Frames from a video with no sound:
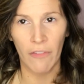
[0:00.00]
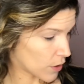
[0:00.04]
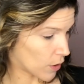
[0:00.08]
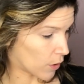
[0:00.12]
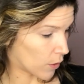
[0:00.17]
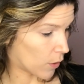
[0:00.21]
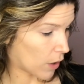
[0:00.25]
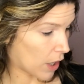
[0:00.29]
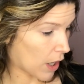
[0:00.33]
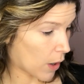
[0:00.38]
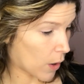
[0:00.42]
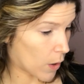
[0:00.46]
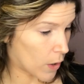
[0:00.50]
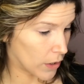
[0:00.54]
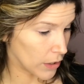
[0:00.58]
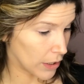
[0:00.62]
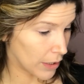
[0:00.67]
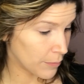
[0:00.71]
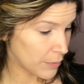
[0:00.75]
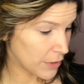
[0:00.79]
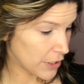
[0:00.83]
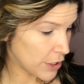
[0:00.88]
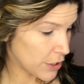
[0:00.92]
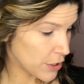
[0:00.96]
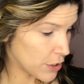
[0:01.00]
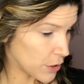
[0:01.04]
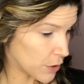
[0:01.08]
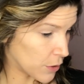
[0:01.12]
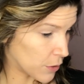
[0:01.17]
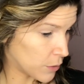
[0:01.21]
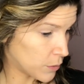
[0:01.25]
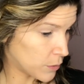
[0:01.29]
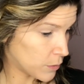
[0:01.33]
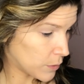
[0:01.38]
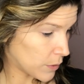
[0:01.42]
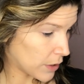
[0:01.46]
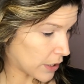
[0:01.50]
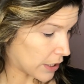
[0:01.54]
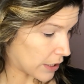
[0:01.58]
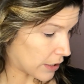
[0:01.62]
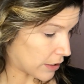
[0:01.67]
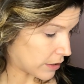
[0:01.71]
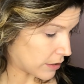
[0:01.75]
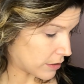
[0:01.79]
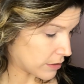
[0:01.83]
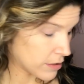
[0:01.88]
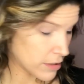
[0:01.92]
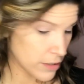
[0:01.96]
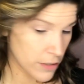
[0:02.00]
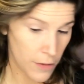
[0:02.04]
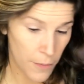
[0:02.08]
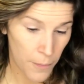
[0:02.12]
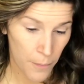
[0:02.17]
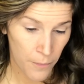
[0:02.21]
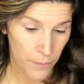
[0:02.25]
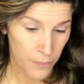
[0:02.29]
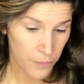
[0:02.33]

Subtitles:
So all I'm gonna do is